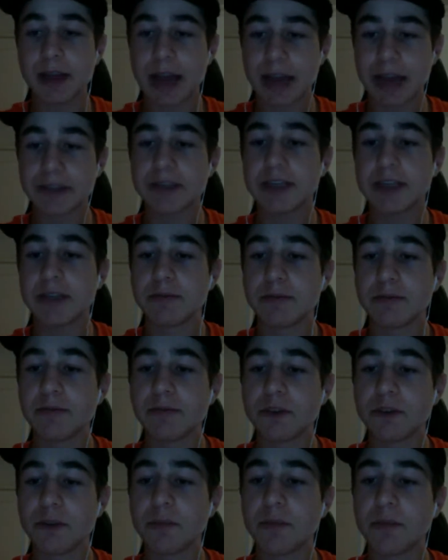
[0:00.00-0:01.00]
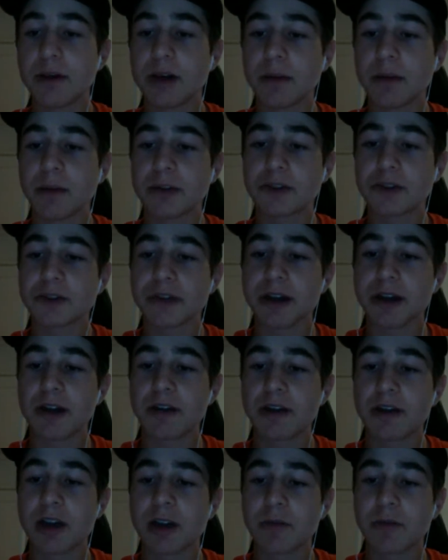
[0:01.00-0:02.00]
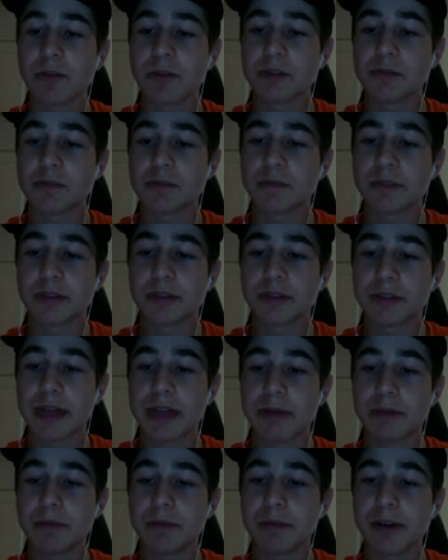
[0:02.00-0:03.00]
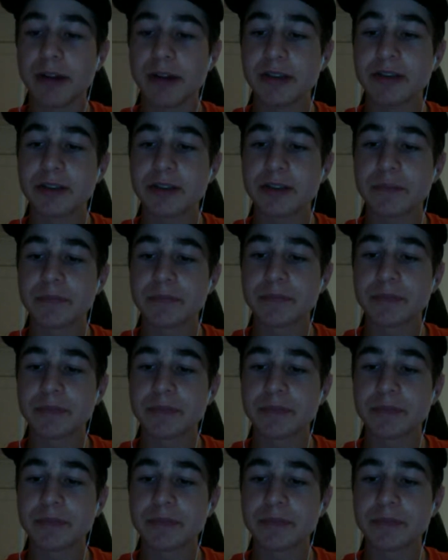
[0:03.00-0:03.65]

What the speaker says: I think he will fill up Montreal and Ottawa's net with pucks.